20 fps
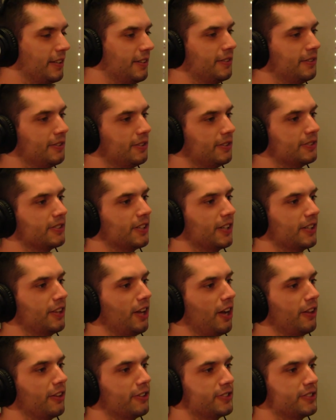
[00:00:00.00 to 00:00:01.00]
It's like the
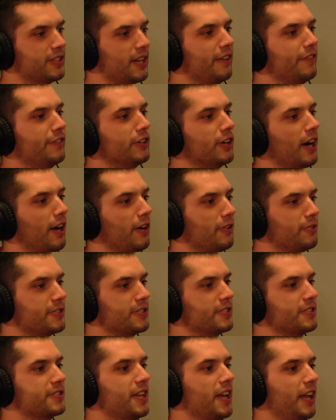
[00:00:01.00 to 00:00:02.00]
other side of your house
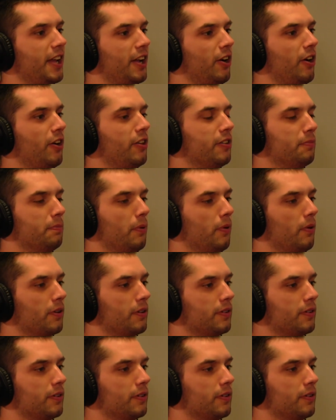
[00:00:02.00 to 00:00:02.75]
is taking all the porn